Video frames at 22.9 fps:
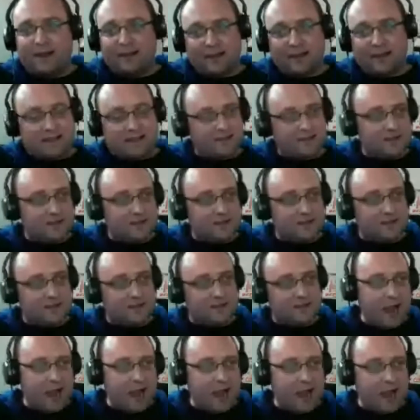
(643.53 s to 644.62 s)
Like it's
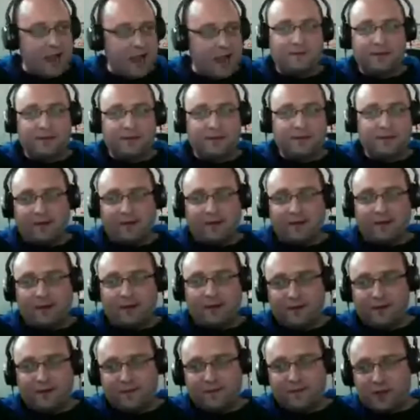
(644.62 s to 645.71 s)
just an algorithmic
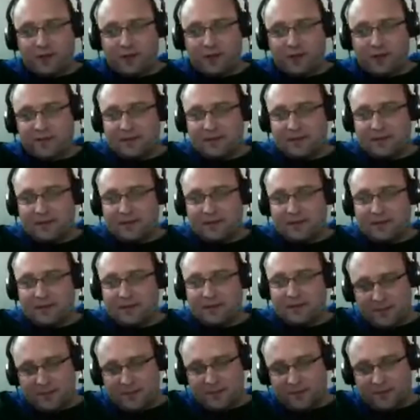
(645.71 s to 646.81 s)
kind of version of something
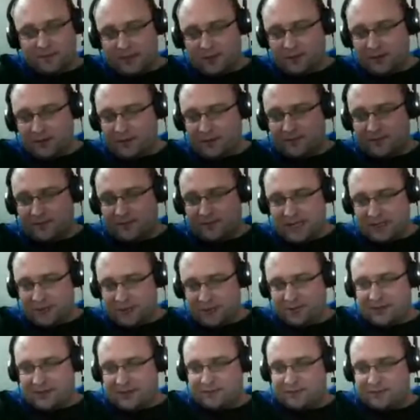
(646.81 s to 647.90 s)
that people have been doing for
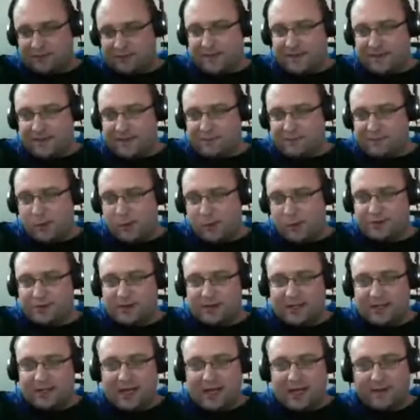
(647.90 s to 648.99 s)
centuries, right? They're
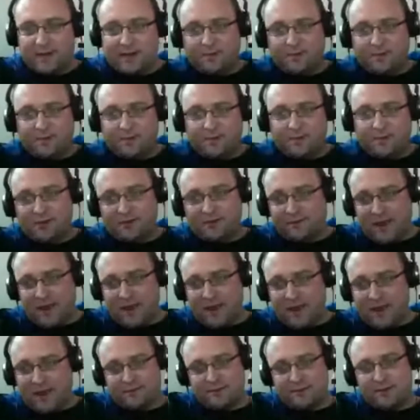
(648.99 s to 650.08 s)
always trying to get the information
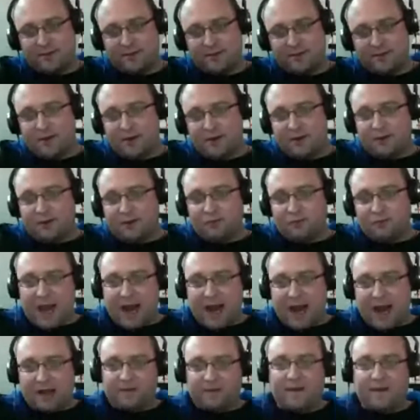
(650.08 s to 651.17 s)
faster and
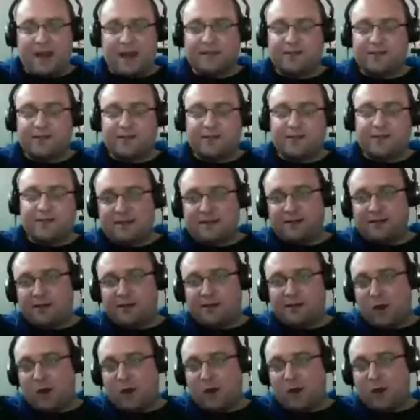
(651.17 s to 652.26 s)
react faster, and that's
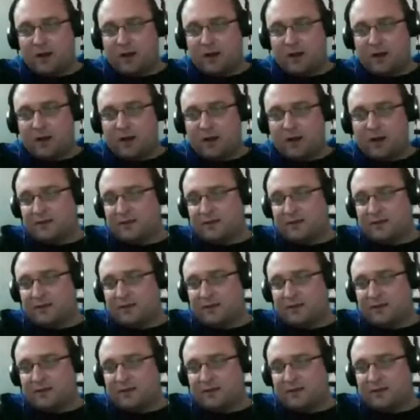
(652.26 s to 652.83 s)
how it works.